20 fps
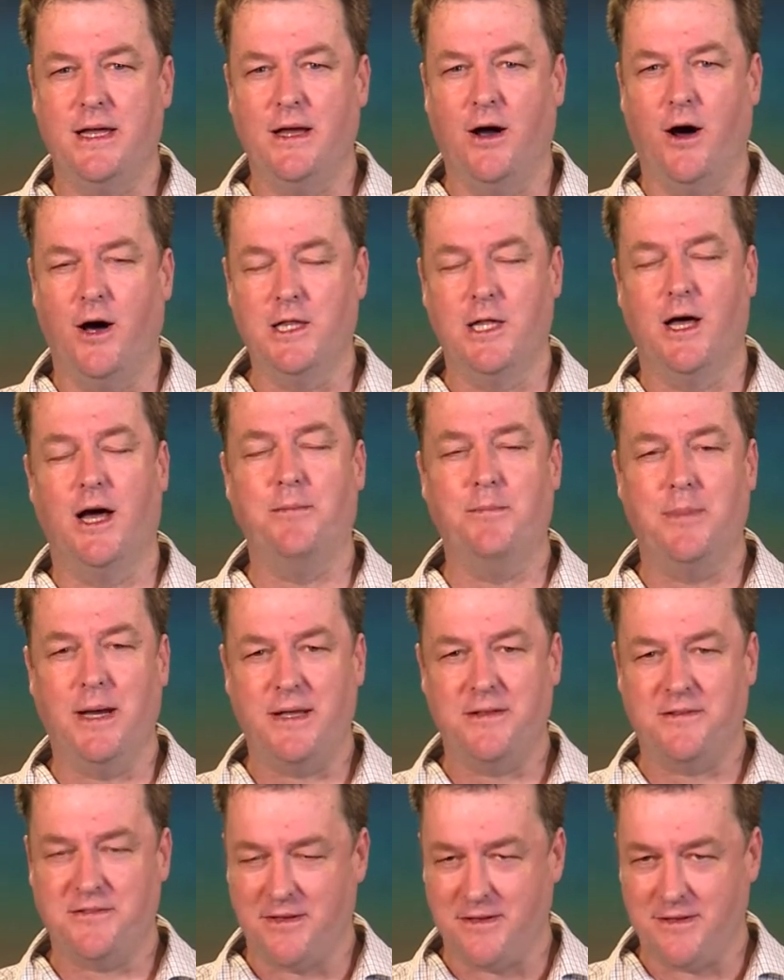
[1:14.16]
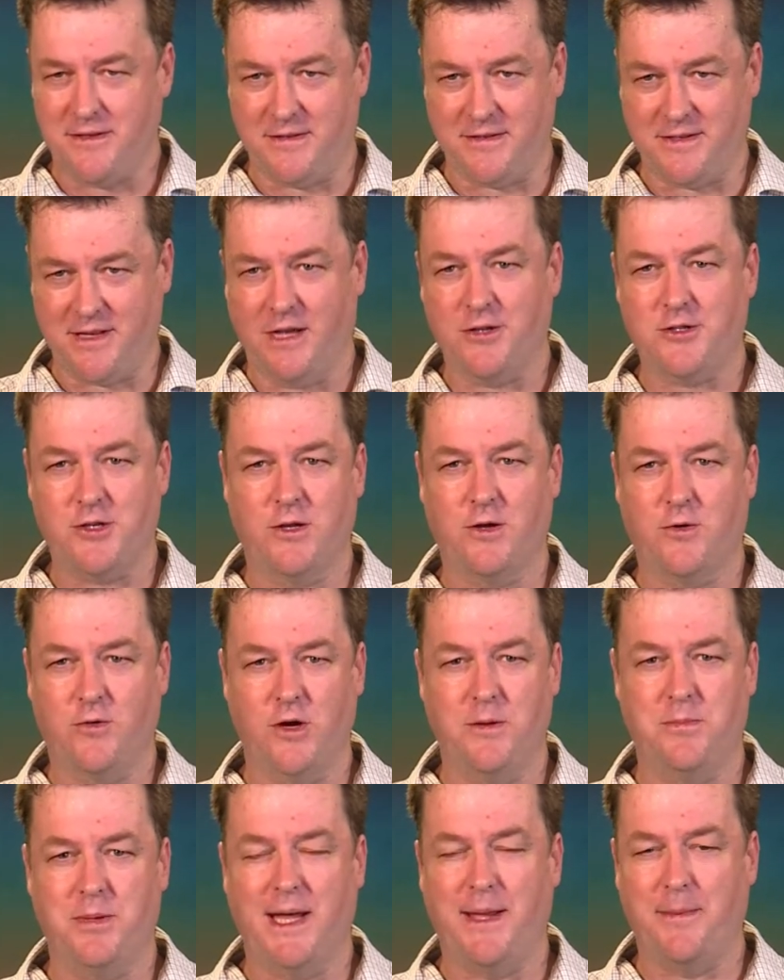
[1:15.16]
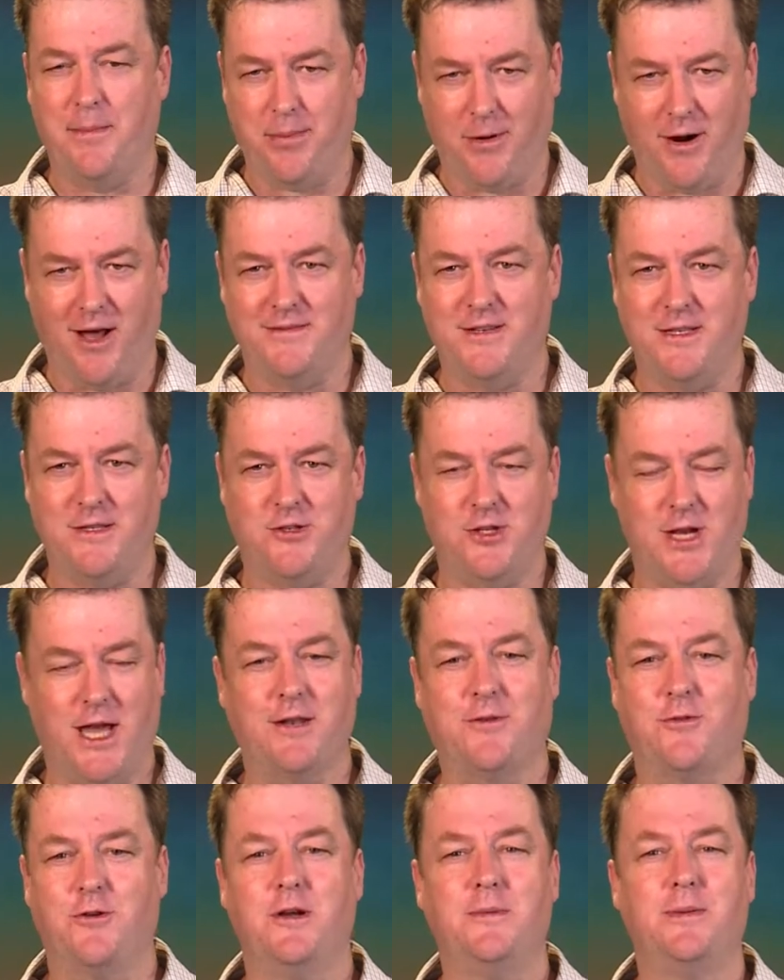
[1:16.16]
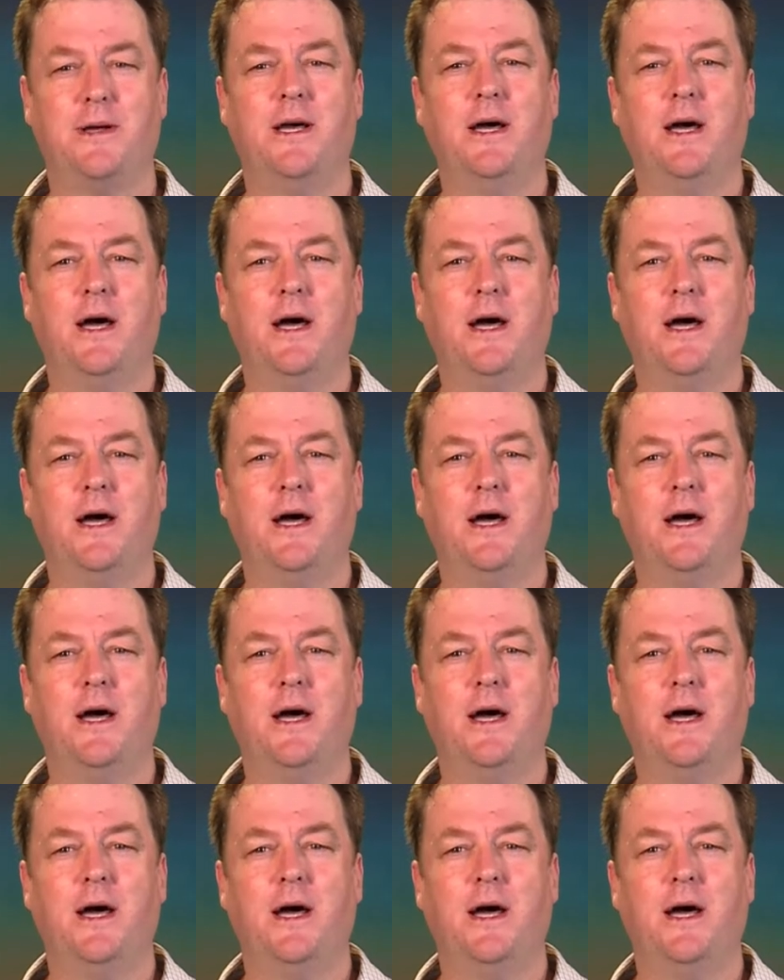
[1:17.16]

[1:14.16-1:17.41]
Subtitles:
online-based discussion group, a private chat group,